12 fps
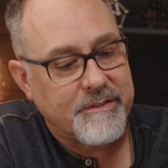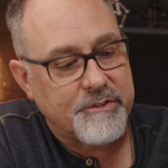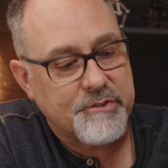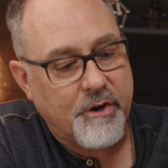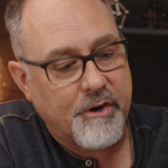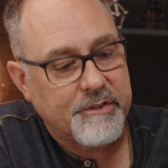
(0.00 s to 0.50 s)

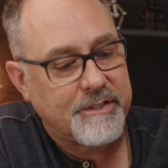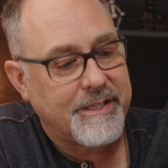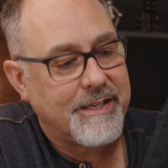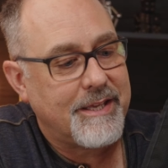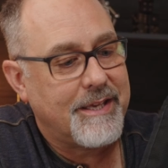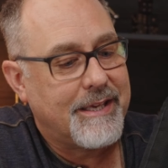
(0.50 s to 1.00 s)
There's
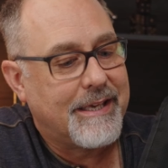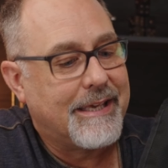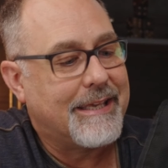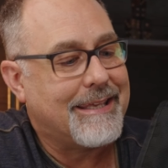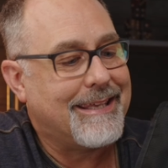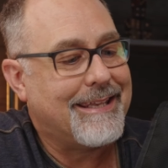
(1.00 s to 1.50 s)
hardly
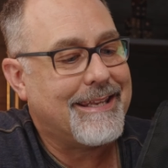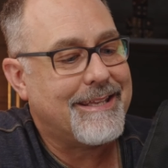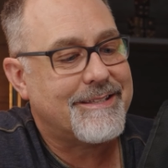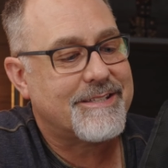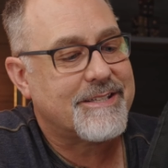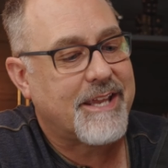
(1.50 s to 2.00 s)
any
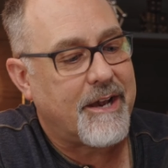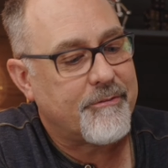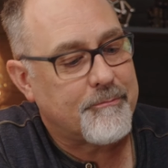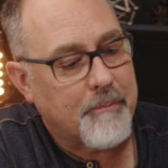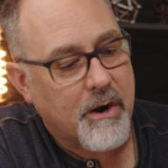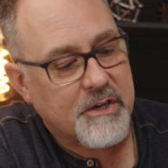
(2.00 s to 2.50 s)

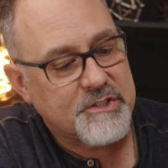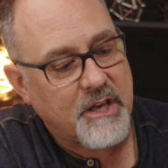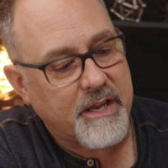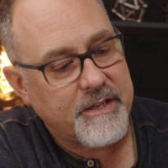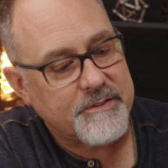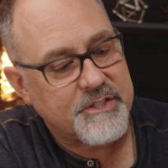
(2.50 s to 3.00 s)
scuff marks
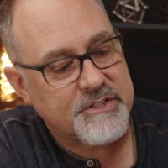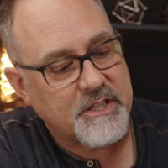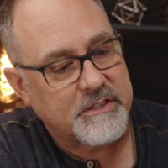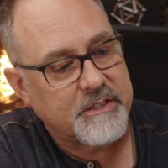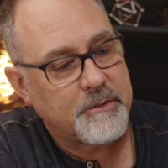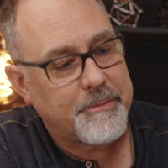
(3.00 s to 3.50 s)
on it, just
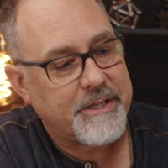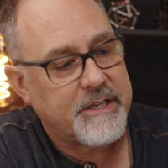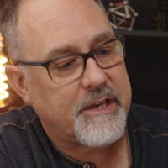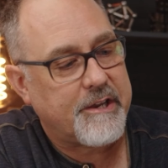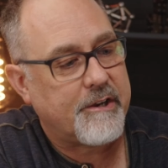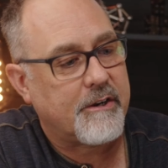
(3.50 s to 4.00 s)
a little bit
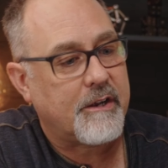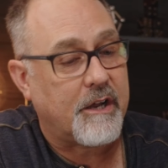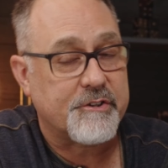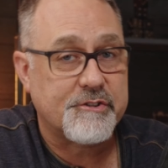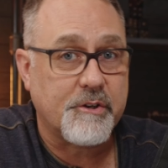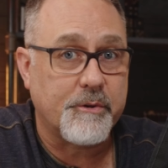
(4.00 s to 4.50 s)
here.
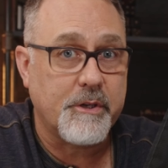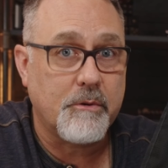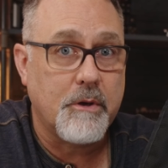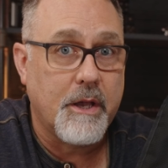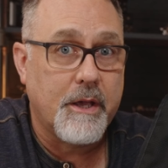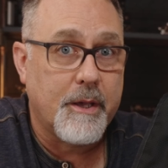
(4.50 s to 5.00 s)
I'll show
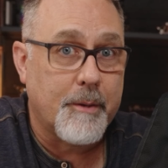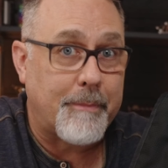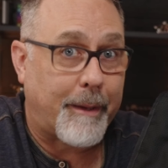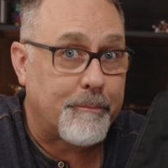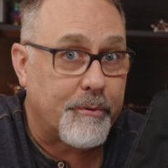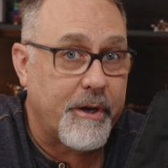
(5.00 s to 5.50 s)
you
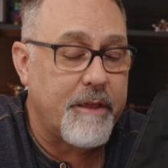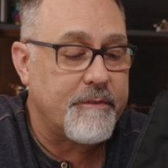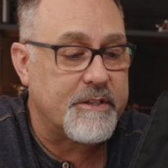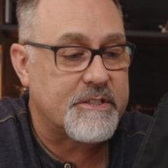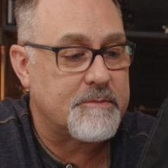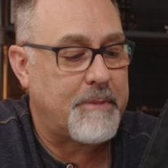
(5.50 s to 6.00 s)
my
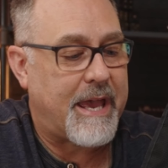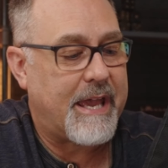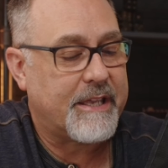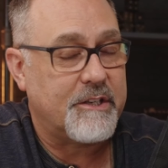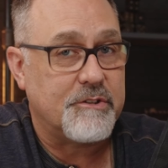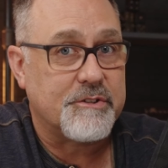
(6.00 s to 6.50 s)
previous
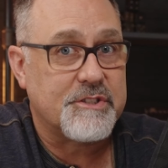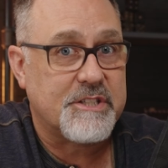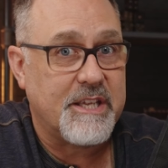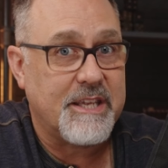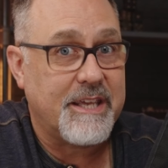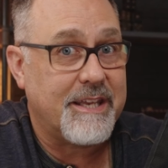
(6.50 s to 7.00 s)
bag and you'll
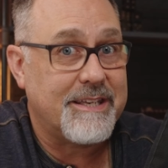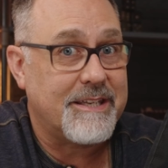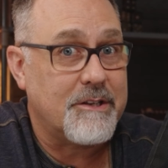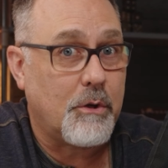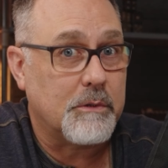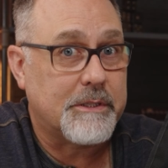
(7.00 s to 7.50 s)
see it
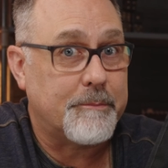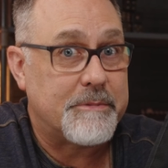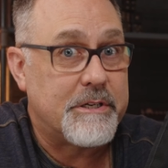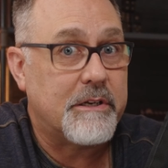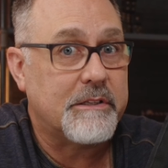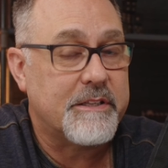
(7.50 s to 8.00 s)
didn't hold up
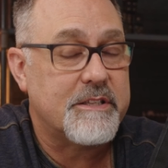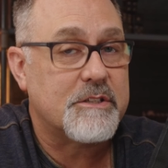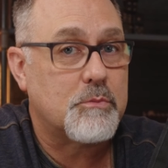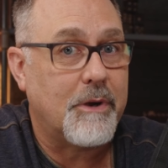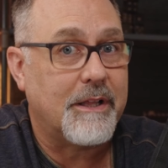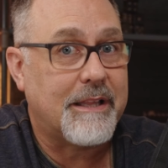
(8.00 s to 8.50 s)
nearly
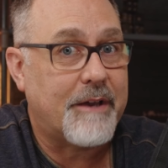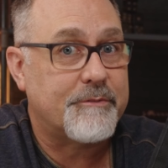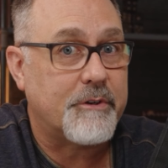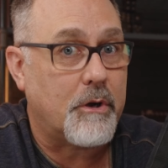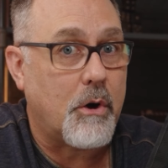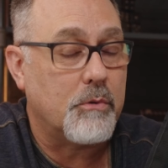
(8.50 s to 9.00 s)
this well
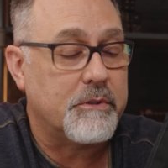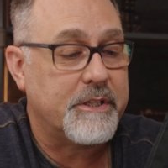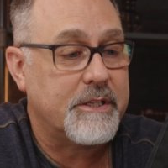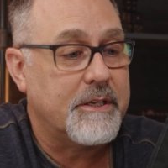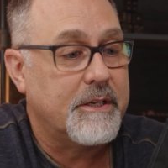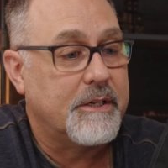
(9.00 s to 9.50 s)
after
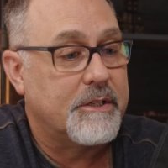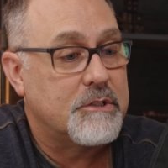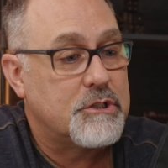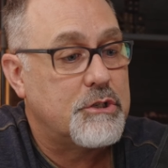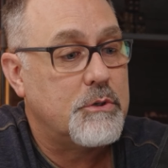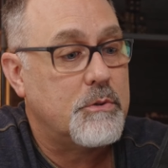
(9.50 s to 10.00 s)
only
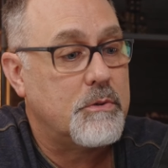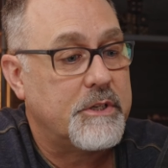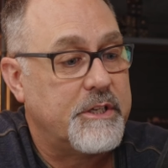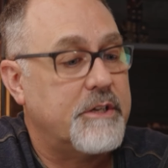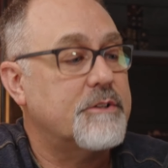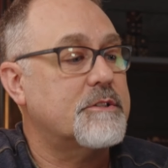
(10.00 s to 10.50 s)
2
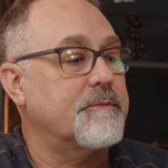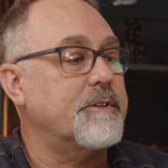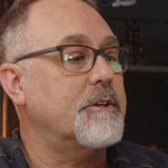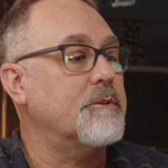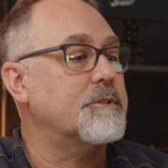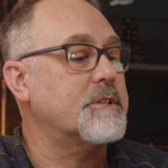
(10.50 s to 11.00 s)
years of
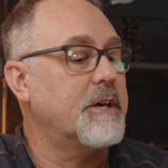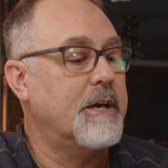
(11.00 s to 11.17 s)
use.